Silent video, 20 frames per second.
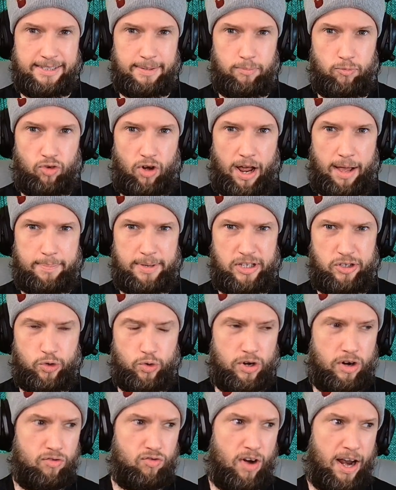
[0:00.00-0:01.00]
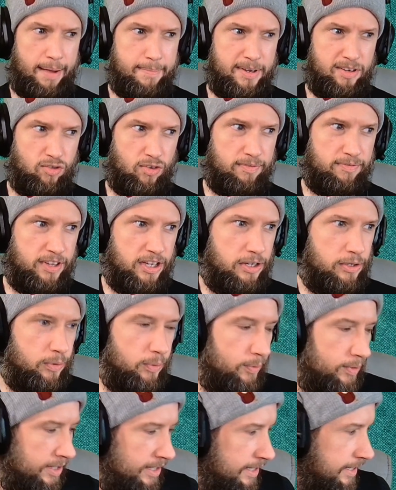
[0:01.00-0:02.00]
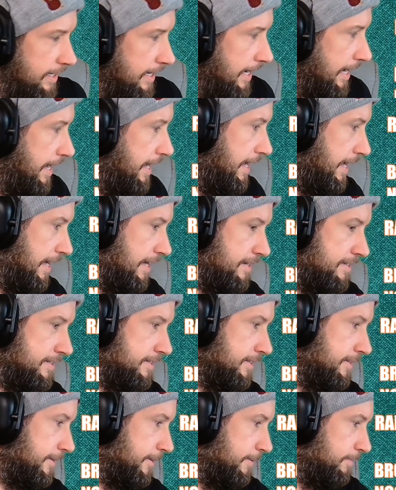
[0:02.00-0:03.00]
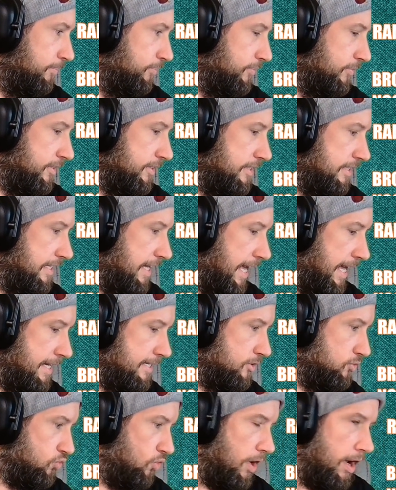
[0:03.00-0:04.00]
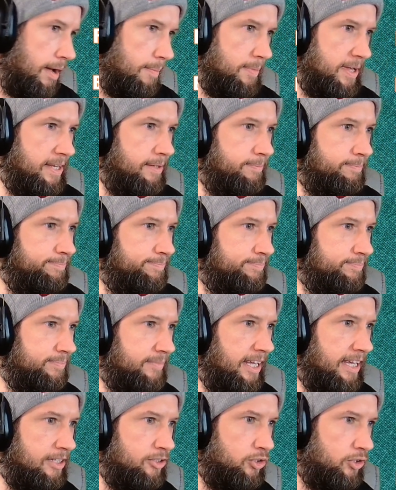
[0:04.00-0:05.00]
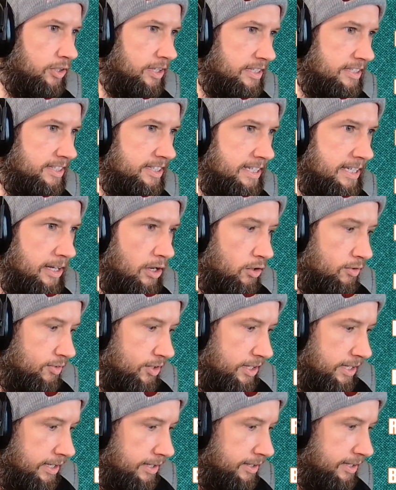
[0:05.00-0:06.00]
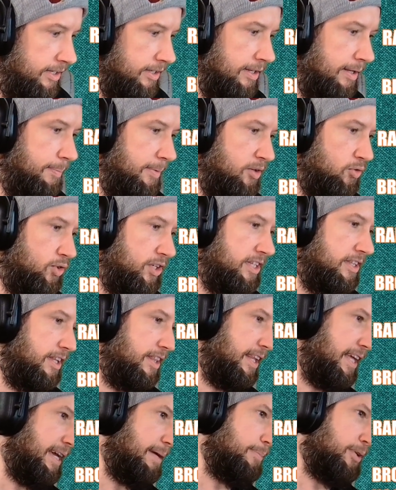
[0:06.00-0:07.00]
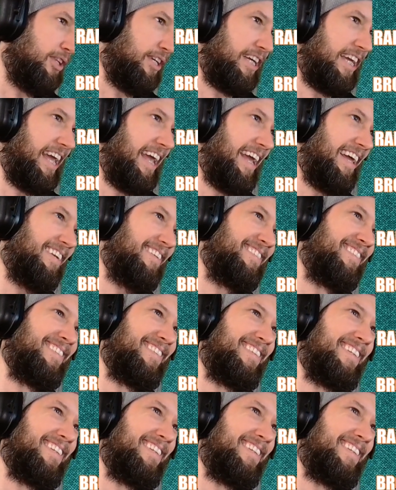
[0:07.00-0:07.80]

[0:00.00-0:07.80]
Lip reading: ramen, doing a ramen review. And today's ramen, as you can see over here, let me read the label again,